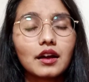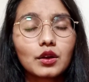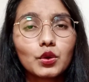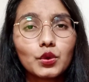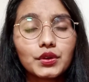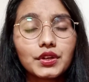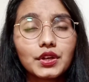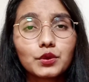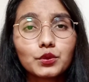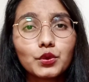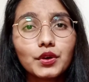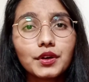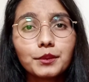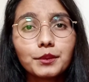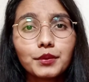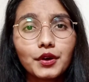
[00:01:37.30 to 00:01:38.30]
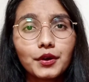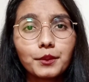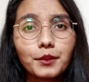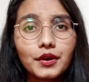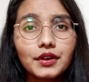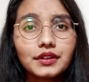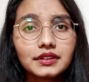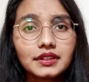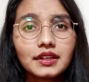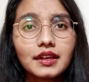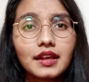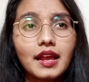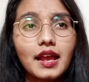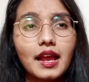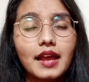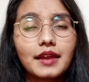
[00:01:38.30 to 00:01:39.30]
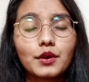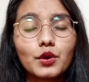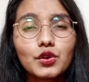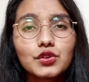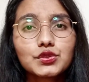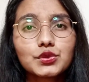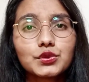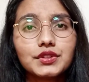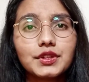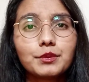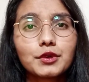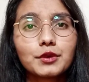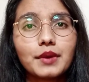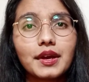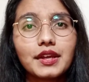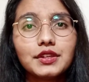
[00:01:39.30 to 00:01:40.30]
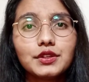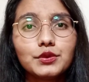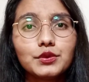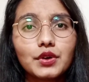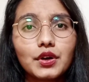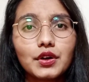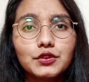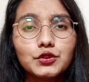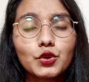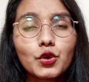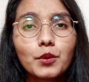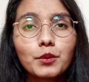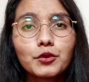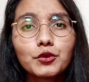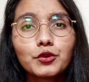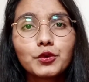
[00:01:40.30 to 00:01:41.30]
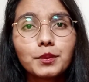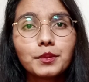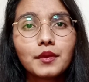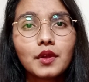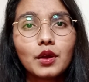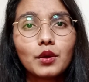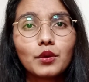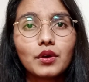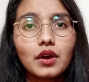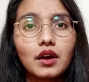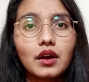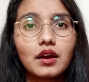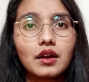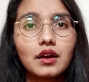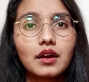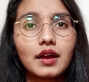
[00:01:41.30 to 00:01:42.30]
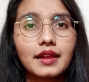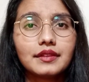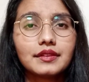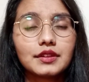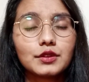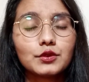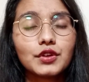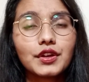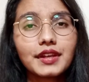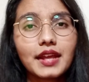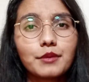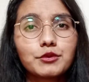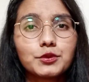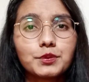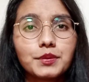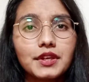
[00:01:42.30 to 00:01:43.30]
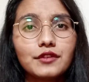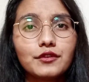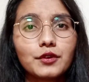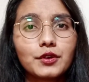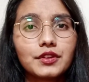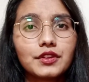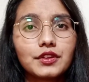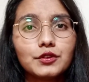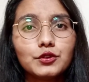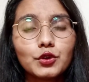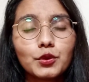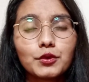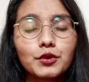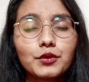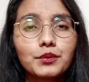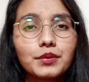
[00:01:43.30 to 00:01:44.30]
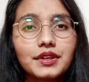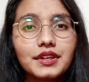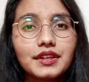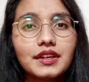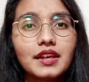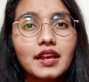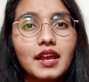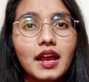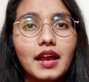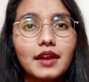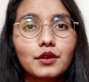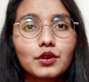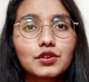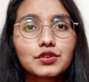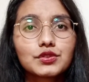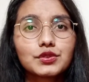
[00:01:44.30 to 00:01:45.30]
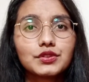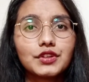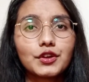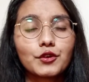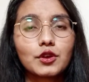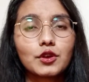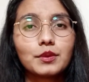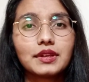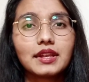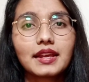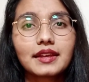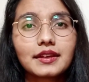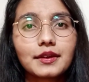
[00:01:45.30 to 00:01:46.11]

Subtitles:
Korean won per month. And also they provide you a dorm room, and you don't have to pay for the dorm room fee. And also there will be